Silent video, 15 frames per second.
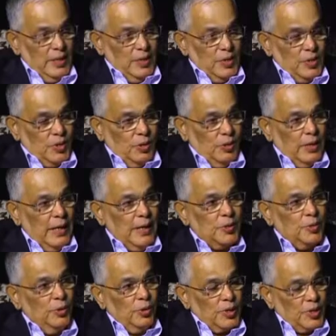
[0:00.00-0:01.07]
So a
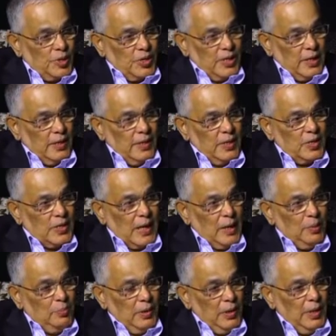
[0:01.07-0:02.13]
true Christian
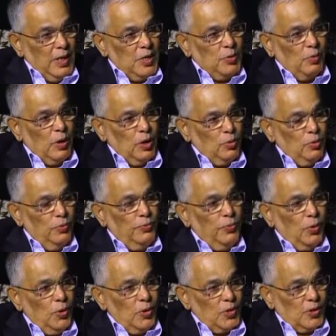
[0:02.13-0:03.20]
disciple is one who
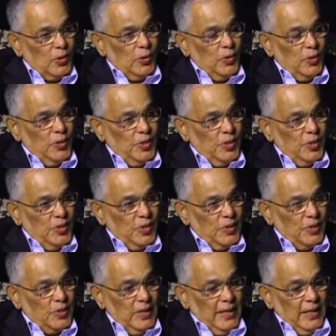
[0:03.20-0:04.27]
follows the Lord
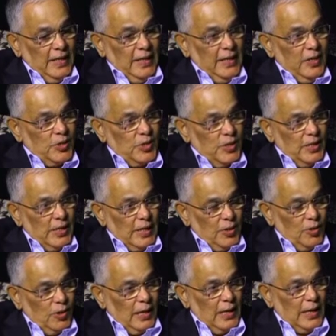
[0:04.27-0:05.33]
Jesus in his
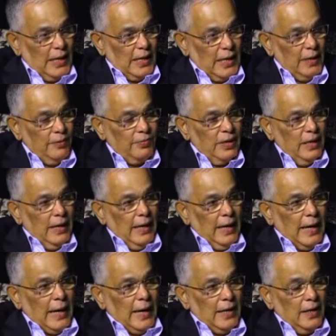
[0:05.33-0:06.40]
day-to-day life
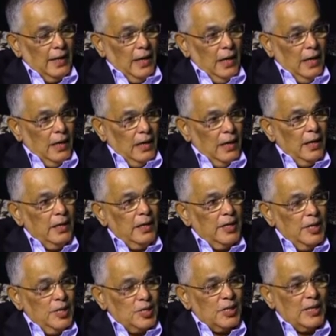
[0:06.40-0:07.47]
and learn
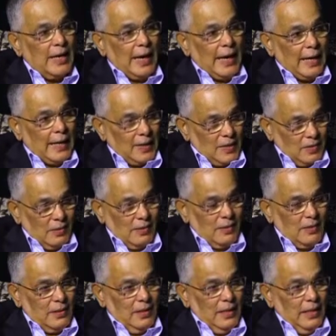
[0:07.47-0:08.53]
his
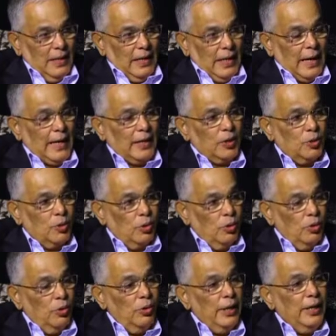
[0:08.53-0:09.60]
character and
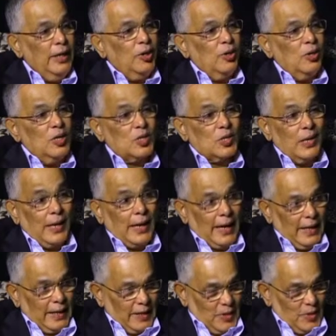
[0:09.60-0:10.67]
grow into his
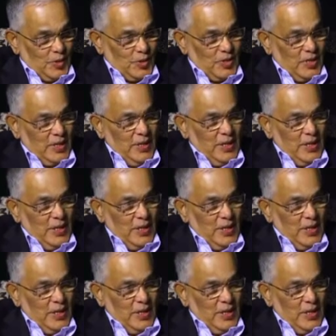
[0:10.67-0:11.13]
likeness.